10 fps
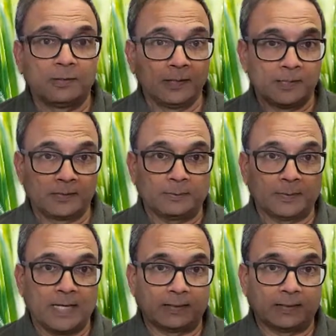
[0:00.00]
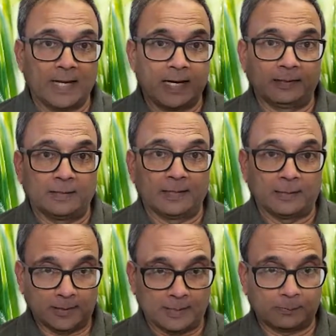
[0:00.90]
something like that in the
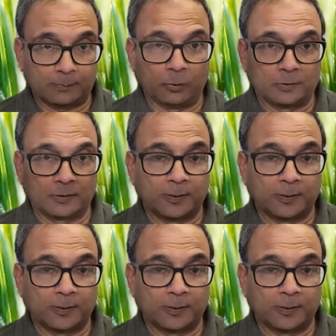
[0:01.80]
textbooks.